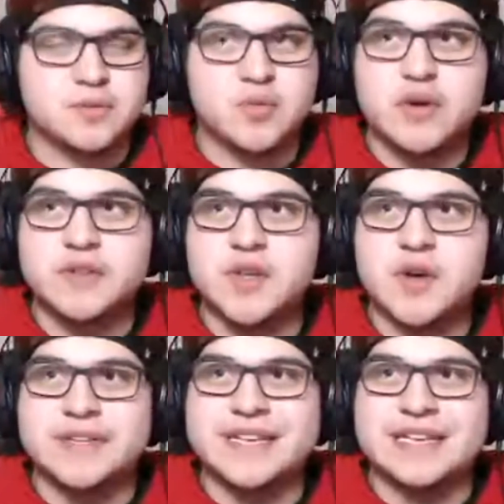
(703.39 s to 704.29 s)
Warzone
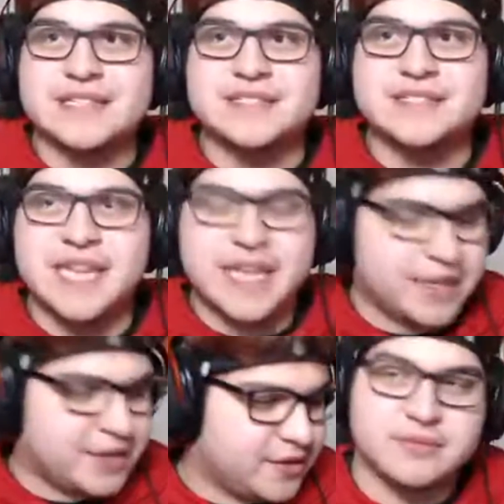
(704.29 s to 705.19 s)
oh, is
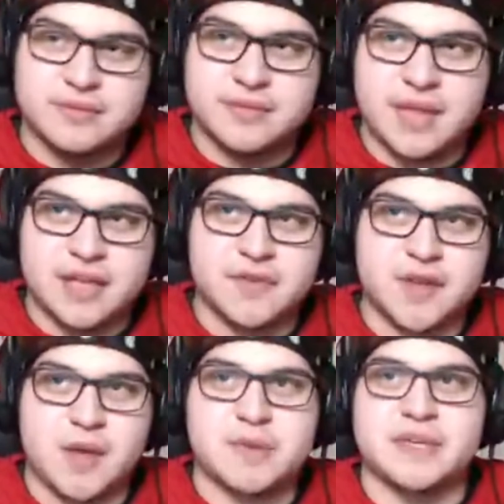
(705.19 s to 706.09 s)
dick. Thank you
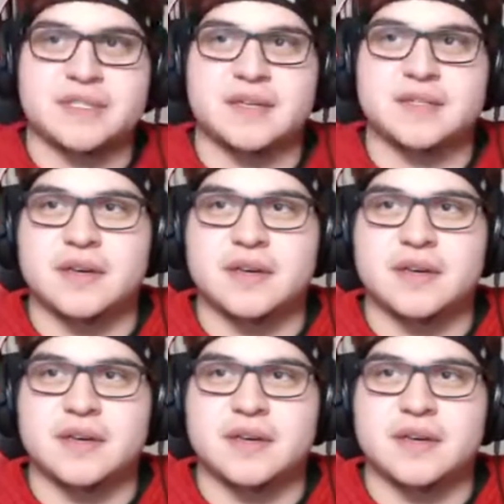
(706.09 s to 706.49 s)
for coming to my TED Talk.